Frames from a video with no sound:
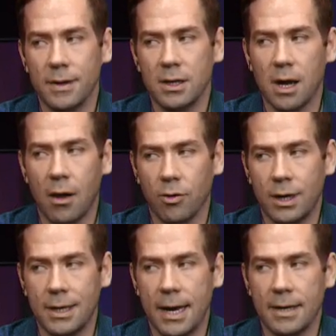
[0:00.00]
and the dollar
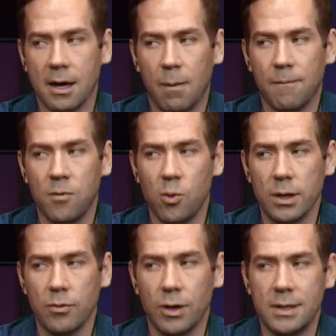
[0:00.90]
index up
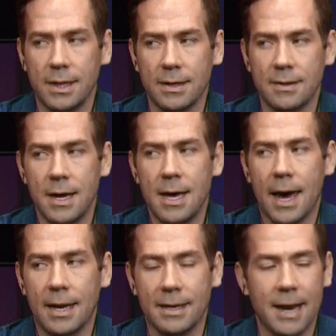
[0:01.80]
43 ticks at